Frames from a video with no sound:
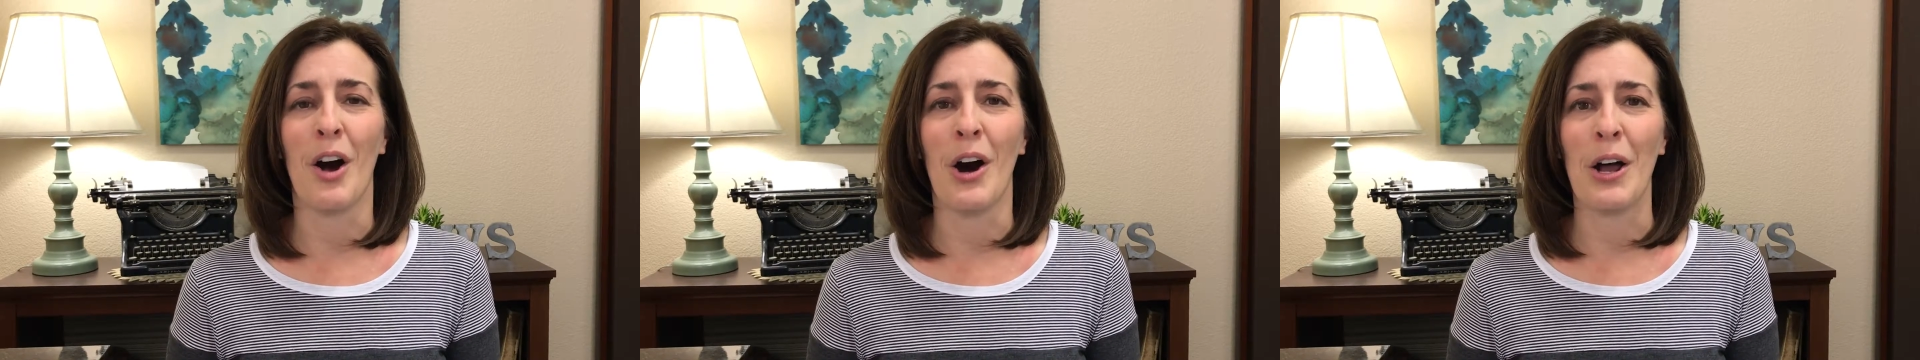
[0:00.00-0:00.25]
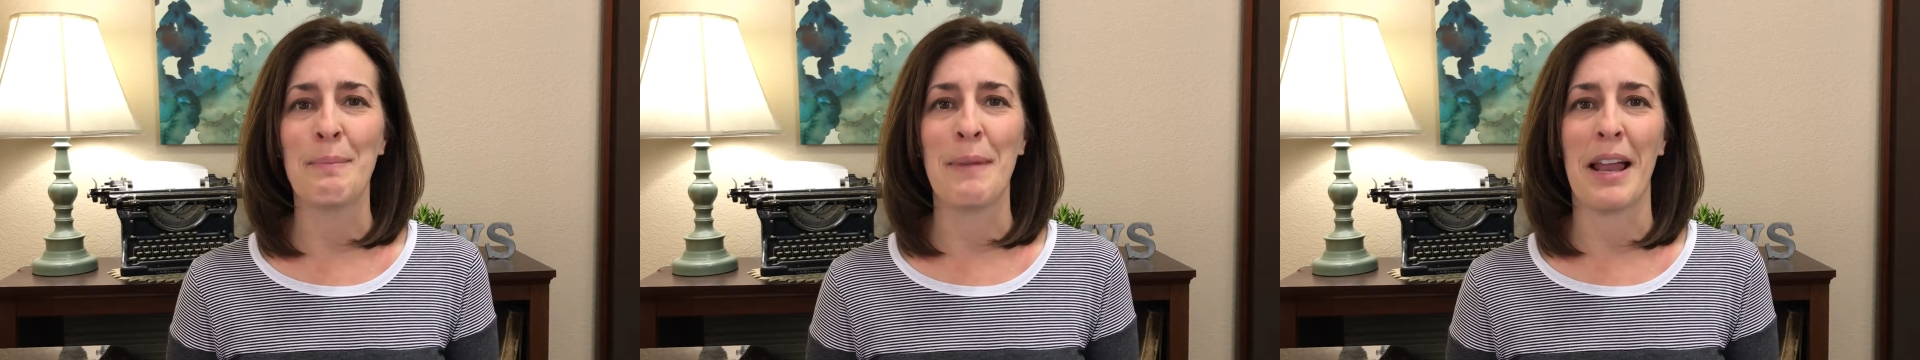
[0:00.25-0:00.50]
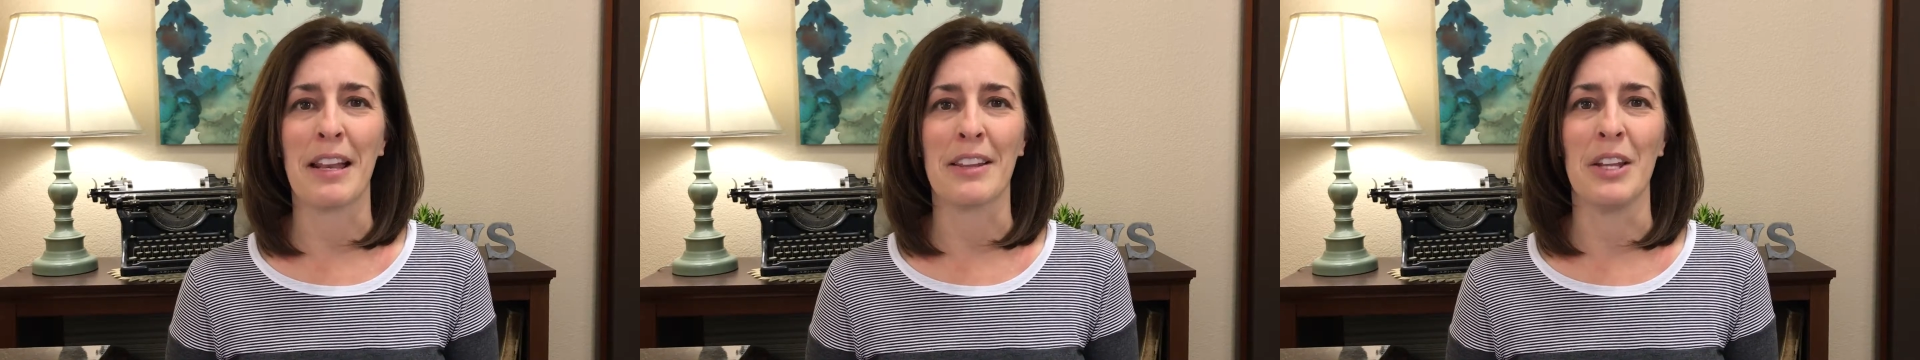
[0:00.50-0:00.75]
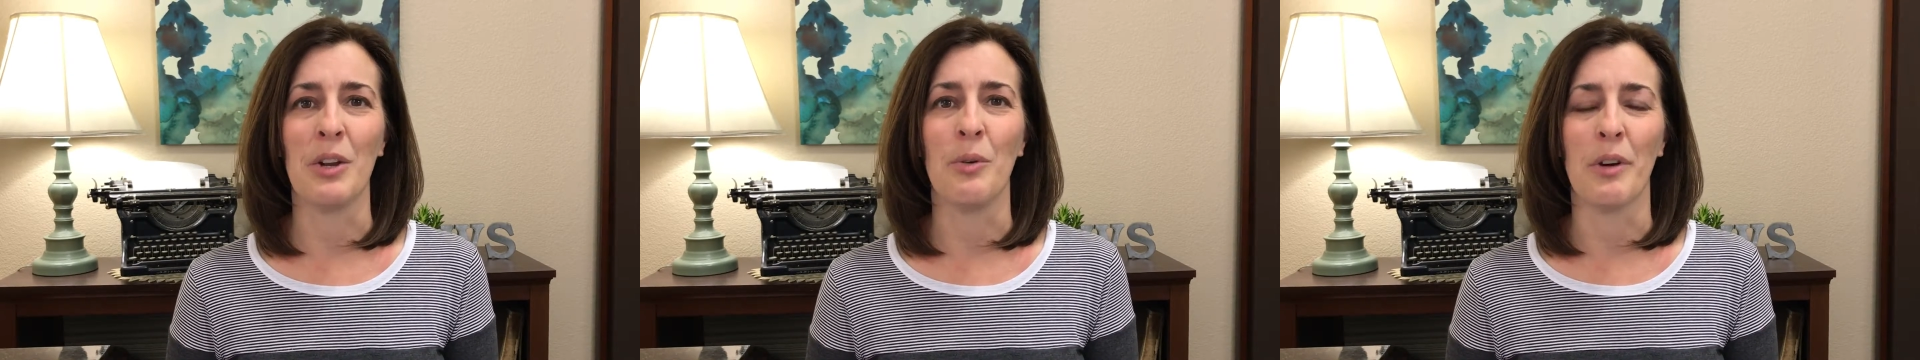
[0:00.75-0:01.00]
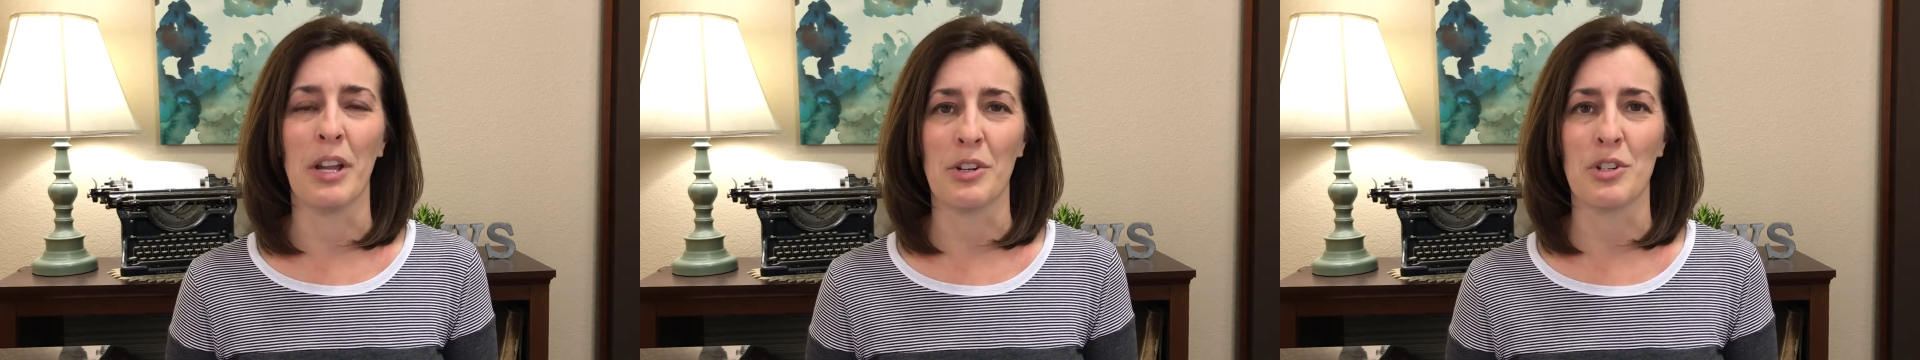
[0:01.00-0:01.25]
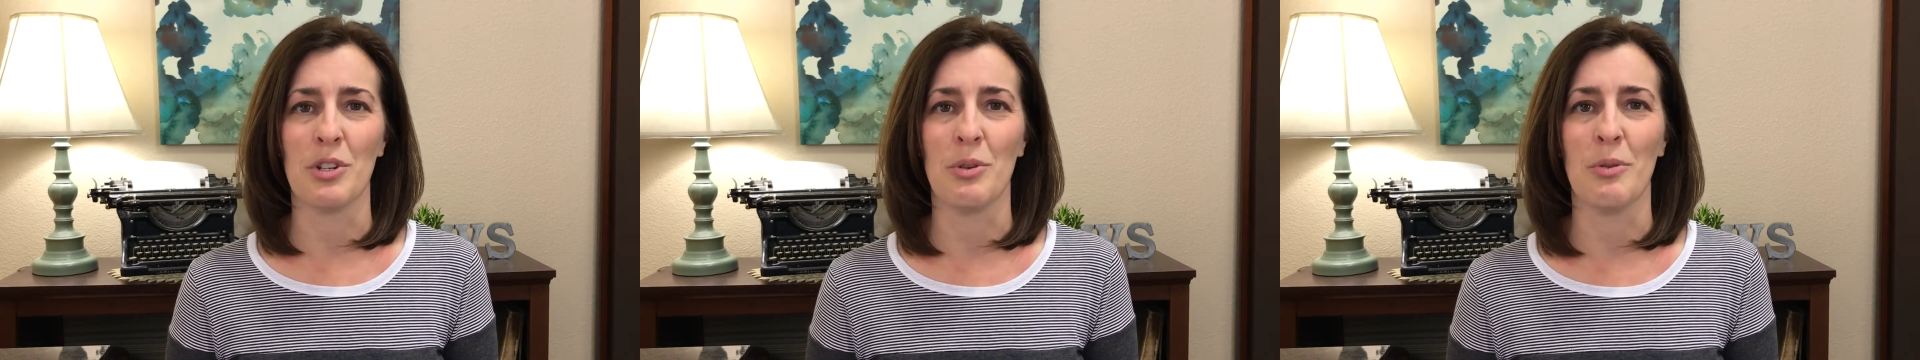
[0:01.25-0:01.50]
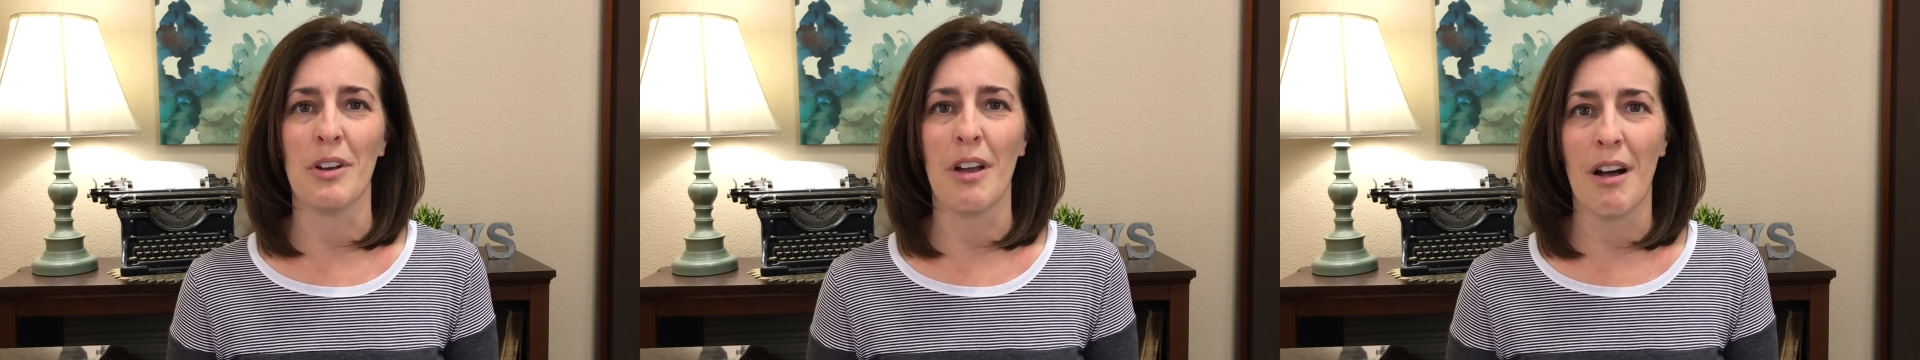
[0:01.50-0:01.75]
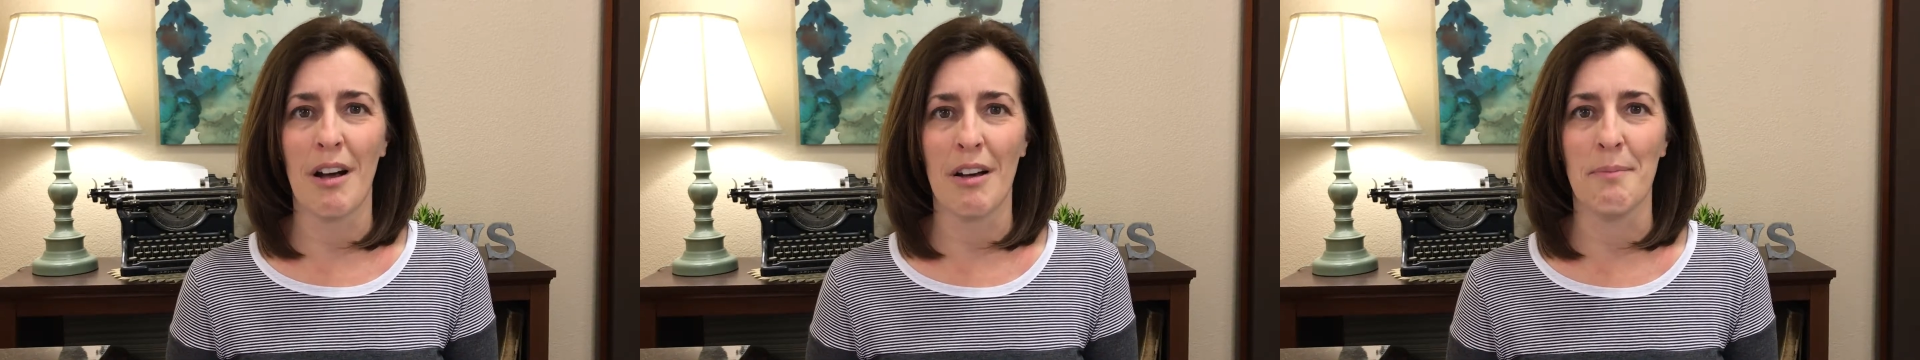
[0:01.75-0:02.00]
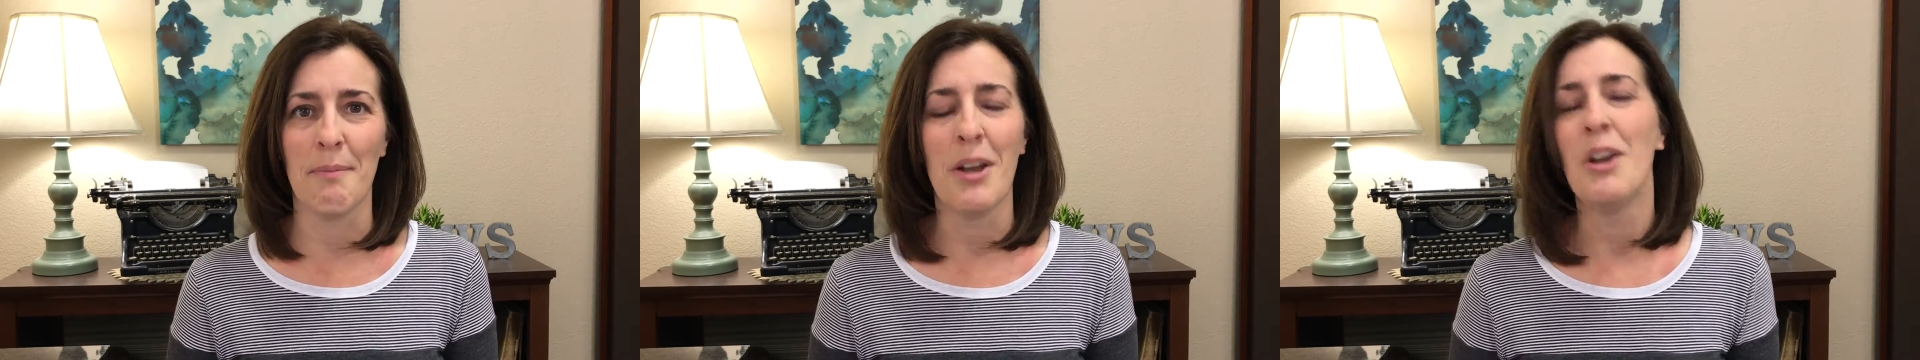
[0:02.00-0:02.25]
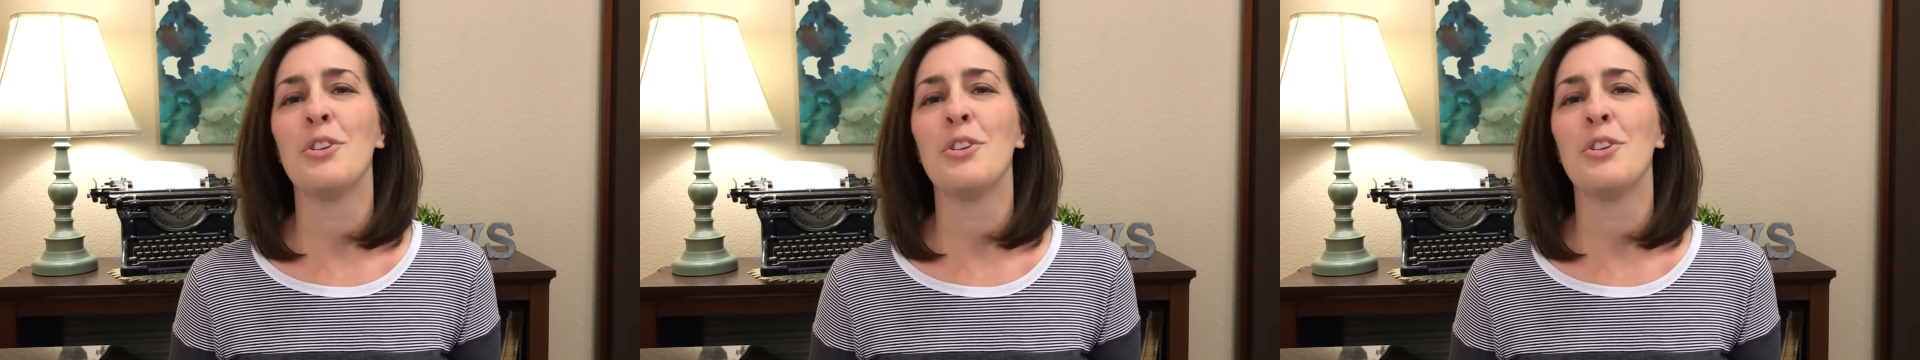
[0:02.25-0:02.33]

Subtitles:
automatically going to come